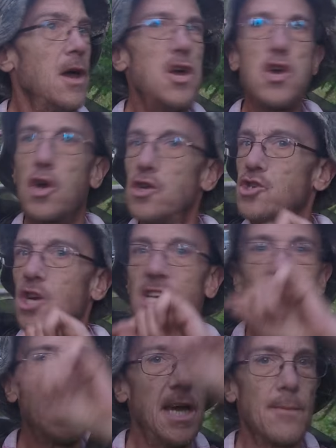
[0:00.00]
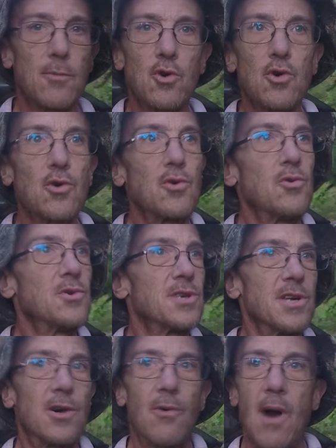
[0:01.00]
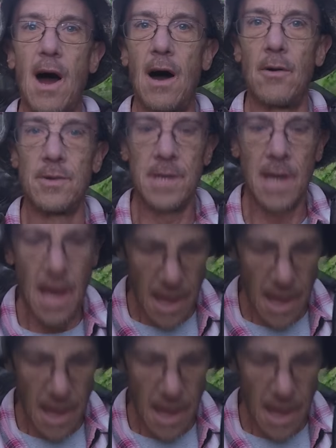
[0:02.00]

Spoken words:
you could just see him cruising around.